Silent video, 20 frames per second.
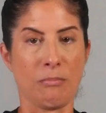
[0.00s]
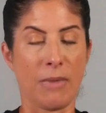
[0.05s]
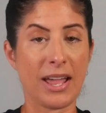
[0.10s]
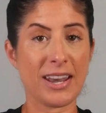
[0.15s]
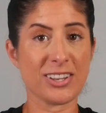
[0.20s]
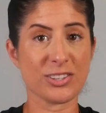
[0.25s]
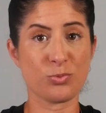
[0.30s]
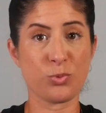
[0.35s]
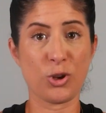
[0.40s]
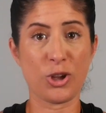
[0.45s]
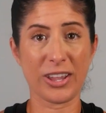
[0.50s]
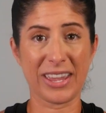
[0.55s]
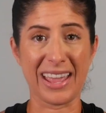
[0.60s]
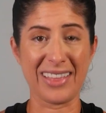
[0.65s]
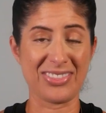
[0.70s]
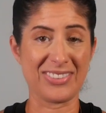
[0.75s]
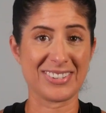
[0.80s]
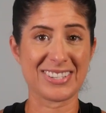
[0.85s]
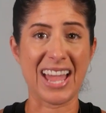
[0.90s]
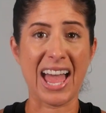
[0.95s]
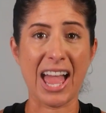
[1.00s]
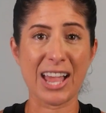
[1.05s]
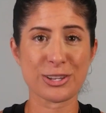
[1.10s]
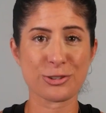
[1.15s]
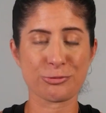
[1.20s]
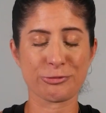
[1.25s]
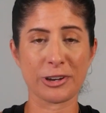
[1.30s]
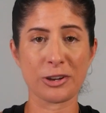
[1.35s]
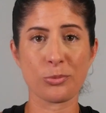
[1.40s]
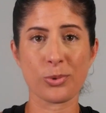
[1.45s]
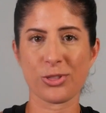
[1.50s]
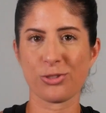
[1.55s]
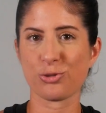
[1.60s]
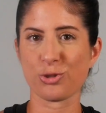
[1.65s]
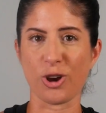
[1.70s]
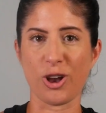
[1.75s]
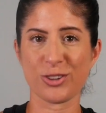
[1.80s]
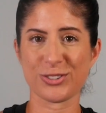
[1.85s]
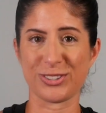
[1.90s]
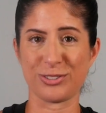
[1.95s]
Might as well get the tax-free
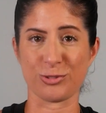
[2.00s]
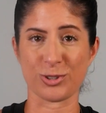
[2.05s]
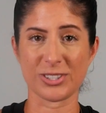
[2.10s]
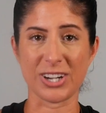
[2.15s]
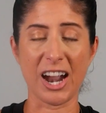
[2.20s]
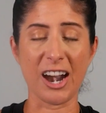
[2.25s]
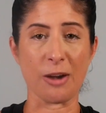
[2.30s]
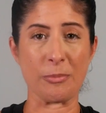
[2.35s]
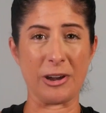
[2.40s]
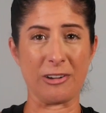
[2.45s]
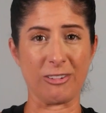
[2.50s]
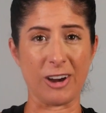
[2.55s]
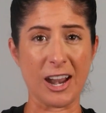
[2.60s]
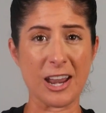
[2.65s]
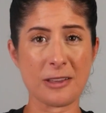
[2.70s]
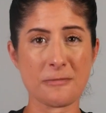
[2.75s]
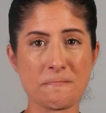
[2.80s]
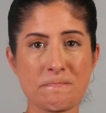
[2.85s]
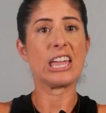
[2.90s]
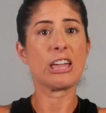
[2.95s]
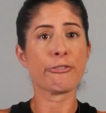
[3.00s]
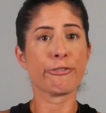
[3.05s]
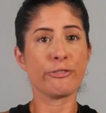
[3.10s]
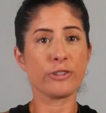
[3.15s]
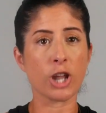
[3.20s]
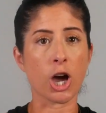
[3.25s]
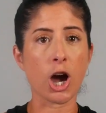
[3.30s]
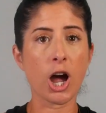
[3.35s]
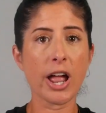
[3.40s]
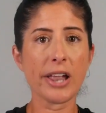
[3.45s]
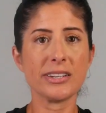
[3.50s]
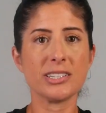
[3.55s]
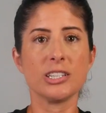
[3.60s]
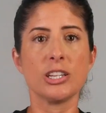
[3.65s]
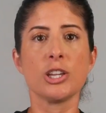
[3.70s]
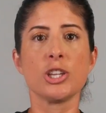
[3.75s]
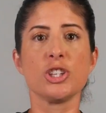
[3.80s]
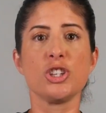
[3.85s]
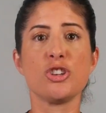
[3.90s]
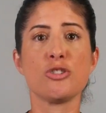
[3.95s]
withdrawals in retirement, right? If not,
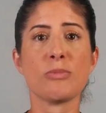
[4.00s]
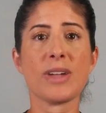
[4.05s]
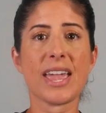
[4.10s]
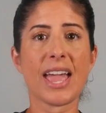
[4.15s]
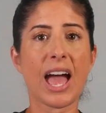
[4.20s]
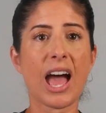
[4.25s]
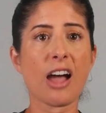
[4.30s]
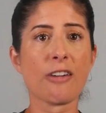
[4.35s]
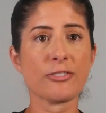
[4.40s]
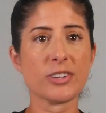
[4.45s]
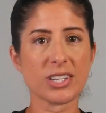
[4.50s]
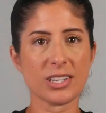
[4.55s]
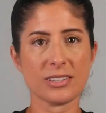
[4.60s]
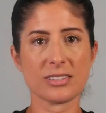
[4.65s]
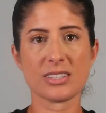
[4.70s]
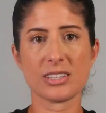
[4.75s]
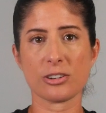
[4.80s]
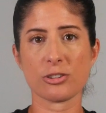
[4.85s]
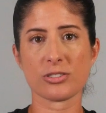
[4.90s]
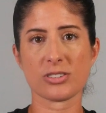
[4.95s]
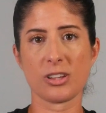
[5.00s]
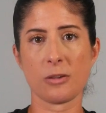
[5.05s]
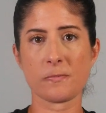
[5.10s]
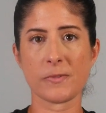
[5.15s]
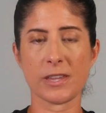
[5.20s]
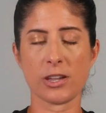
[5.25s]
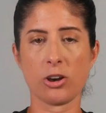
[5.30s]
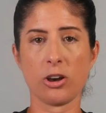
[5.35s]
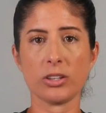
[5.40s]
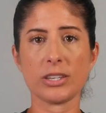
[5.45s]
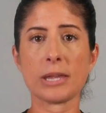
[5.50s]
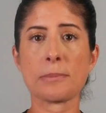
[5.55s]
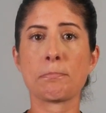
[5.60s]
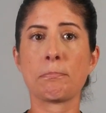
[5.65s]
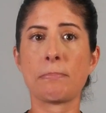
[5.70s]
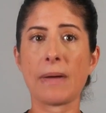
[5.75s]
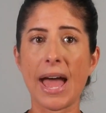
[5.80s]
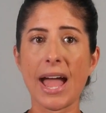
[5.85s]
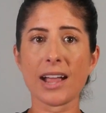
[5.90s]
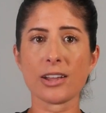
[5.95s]
you may have to consider something called a
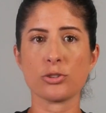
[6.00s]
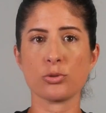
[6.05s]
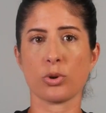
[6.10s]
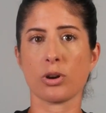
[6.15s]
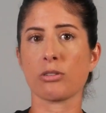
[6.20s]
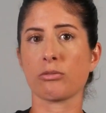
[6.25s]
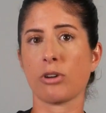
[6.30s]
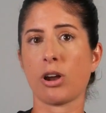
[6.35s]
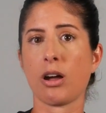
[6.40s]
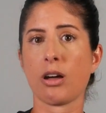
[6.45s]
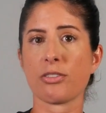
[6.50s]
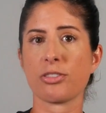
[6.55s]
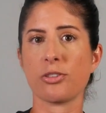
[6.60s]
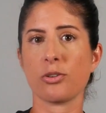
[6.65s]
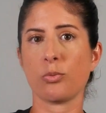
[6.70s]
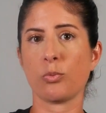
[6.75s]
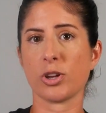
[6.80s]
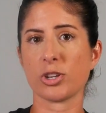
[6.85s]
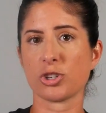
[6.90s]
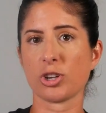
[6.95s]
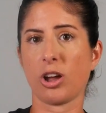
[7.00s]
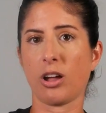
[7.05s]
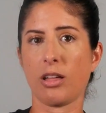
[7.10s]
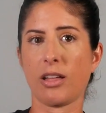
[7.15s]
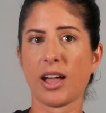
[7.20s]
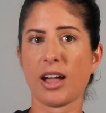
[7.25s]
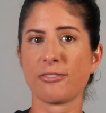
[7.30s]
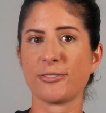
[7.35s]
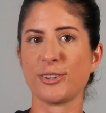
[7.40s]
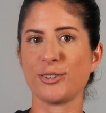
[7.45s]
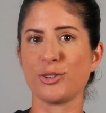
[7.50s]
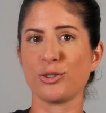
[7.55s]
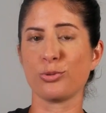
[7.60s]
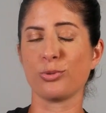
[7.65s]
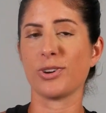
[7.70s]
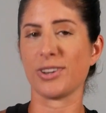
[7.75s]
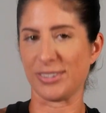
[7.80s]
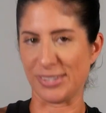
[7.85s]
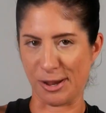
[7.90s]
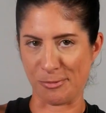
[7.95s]
backdoor Roth, which I'll have to
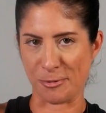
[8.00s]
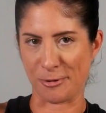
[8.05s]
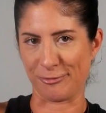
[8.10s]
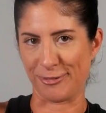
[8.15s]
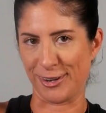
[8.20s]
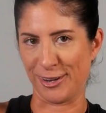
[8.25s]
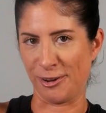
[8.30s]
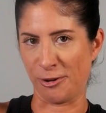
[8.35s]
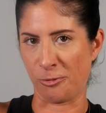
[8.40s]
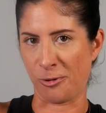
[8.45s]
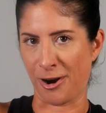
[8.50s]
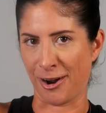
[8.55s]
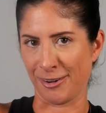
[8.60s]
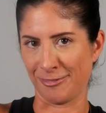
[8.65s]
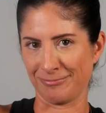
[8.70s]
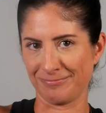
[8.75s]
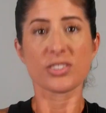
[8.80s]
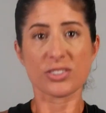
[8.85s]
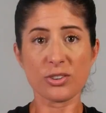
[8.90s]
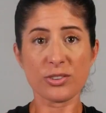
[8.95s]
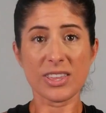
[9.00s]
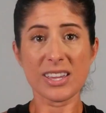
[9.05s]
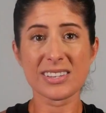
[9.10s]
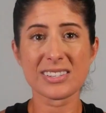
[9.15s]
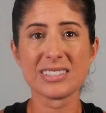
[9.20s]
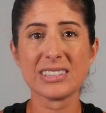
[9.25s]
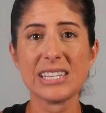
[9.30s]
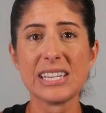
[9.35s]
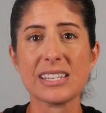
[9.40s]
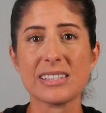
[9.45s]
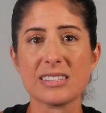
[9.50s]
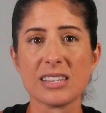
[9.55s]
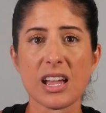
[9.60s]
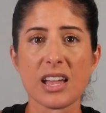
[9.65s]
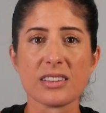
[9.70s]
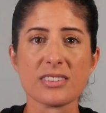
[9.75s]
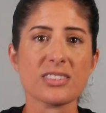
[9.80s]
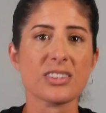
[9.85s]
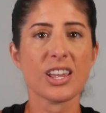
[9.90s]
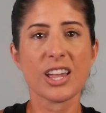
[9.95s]
do a separate video on. So this leads
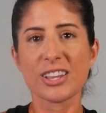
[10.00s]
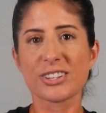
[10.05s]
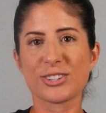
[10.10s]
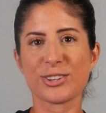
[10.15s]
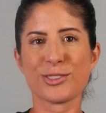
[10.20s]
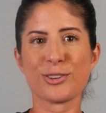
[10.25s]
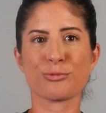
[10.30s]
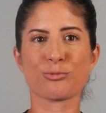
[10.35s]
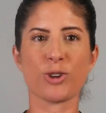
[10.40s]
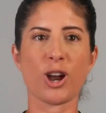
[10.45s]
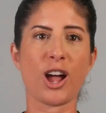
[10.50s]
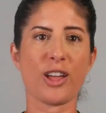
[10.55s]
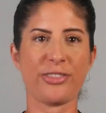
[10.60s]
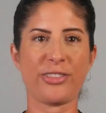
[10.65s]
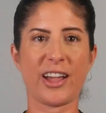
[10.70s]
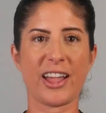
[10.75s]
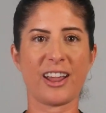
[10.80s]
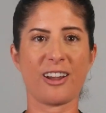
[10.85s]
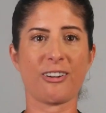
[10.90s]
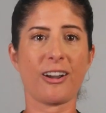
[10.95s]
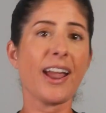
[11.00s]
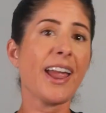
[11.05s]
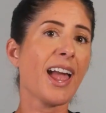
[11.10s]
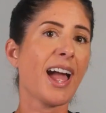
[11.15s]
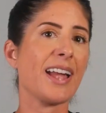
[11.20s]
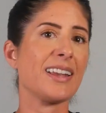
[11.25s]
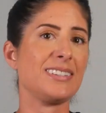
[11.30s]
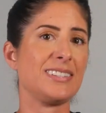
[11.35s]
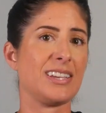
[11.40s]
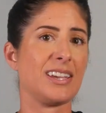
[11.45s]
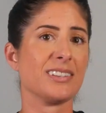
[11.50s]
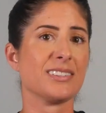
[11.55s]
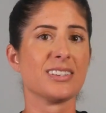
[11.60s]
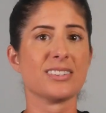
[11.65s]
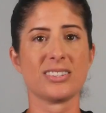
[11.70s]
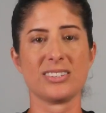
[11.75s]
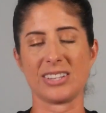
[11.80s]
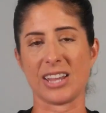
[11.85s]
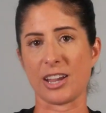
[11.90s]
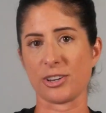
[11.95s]
us to the Roth IRA idea
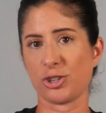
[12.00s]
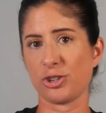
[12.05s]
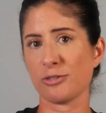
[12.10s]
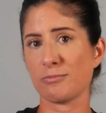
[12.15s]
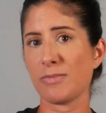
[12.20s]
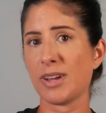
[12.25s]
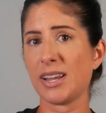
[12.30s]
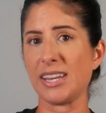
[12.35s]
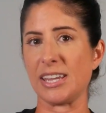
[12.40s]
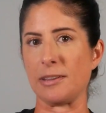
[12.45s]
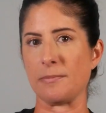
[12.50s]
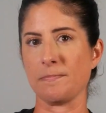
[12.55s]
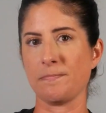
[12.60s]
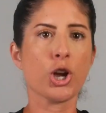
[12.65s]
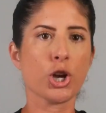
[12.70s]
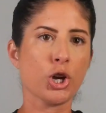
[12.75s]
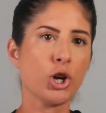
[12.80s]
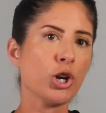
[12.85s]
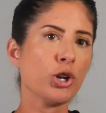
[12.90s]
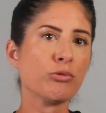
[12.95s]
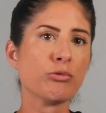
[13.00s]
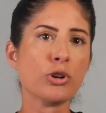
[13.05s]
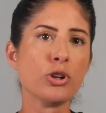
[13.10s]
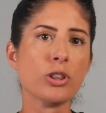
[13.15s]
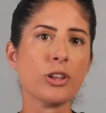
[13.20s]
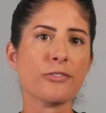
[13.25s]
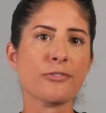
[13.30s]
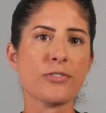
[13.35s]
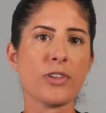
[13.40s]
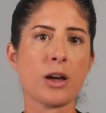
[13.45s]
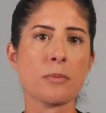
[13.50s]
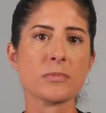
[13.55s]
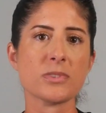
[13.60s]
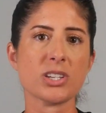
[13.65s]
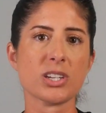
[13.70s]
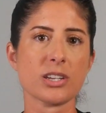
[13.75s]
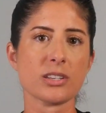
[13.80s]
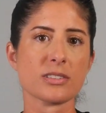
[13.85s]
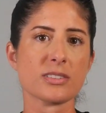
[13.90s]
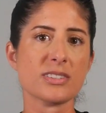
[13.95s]
to stash your money. A good rule of thumb
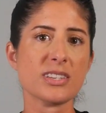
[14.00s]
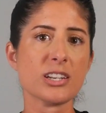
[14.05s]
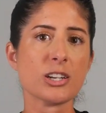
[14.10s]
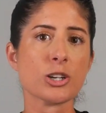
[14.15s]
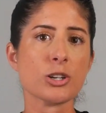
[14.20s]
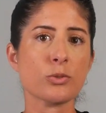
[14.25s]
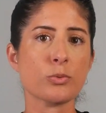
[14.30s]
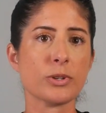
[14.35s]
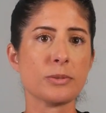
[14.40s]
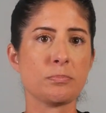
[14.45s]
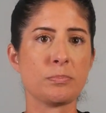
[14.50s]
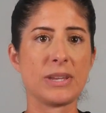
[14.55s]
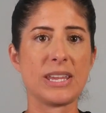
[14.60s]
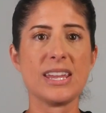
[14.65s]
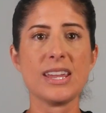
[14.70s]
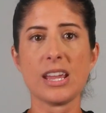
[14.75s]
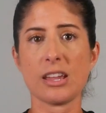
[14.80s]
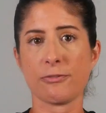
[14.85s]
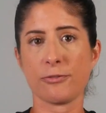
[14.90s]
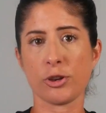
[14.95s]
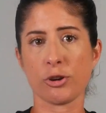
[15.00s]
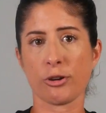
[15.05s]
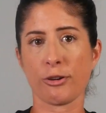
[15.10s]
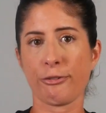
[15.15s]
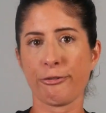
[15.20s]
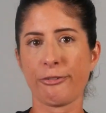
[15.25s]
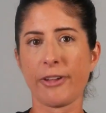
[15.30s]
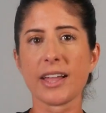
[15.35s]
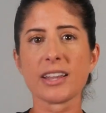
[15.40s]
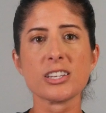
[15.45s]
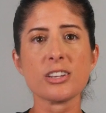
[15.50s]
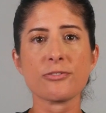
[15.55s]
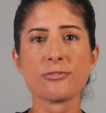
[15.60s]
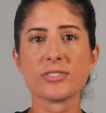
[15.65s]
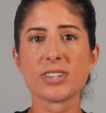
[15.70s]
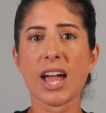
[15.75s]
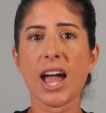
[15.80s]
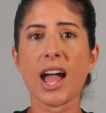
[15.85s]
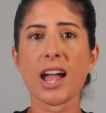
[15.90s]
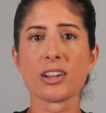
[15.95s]
to consider would be if your effective
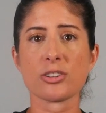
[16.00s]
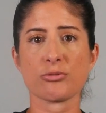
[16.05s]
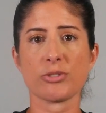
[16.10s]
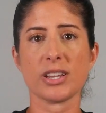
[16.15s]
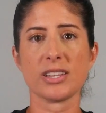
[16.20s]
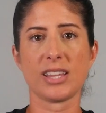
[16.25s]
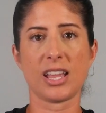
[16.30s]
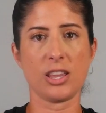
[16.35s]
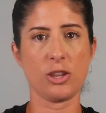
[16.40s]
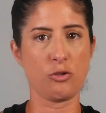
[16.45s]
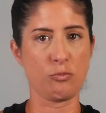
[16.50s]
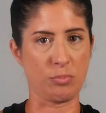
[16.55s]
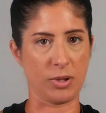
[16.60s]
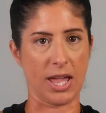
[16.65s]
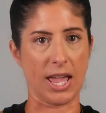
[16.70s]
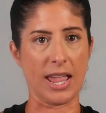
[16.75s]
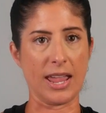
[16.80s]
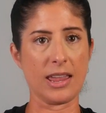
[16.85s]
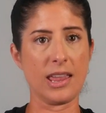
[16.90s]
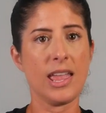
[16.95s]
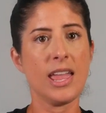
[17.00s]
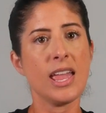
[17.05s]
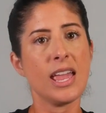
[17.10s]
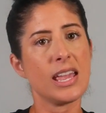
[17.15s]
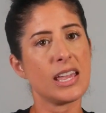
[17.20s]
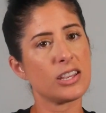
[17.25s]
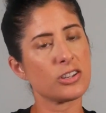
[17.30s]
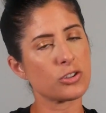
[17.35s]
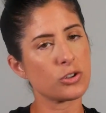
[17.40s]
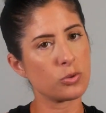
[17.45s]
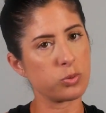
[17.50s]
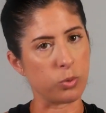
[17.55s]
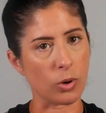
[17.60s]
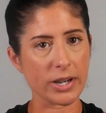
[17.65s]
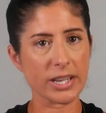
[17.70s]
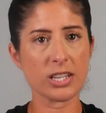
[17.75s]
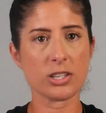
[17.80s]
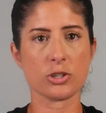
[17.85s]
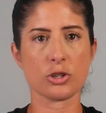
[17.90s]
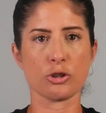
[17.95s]
tax rate that you pay is
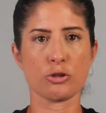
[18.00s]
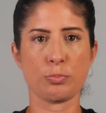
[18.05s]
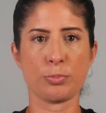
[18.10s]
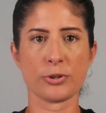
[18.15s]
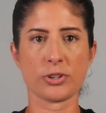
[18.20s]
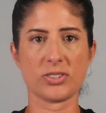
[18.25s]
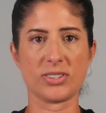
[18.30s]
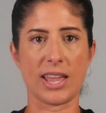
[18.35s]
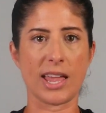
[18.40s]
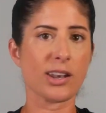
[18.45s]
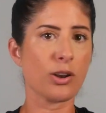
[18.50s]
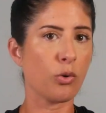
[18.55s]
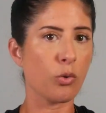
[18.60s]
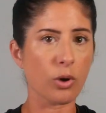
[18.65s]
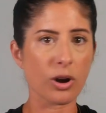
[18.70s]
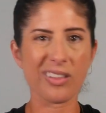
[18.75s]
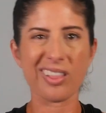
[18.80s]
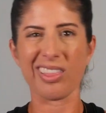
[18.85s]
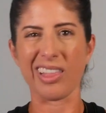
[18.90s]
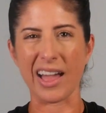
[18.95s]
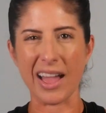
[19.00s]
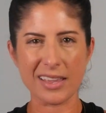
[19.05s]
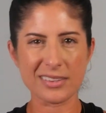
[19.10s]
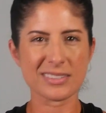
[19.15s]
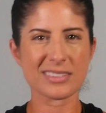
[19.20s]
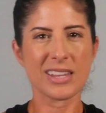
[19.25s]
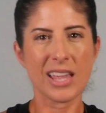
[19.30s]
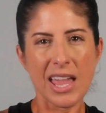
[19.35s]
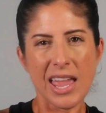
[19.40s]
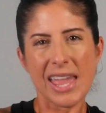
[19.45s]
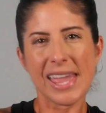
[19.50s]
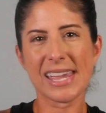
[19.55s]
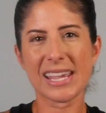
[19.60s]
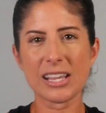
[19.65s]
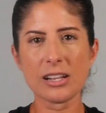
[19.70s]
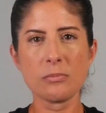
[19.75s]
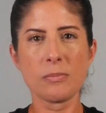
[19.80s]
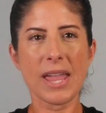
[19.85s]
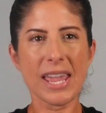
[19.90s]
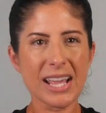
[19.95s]
22% or less, it
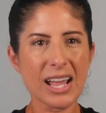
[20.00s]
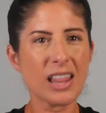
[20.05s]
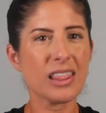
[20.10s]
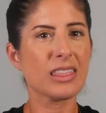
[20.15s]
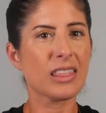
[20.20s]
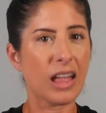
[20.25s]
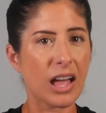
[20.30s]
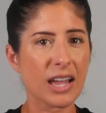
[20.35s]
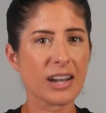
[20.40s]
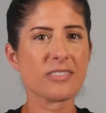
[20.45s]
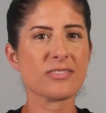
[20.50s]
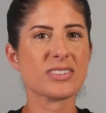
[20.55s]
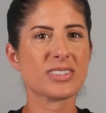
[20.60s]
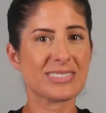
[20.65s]
can make a lot of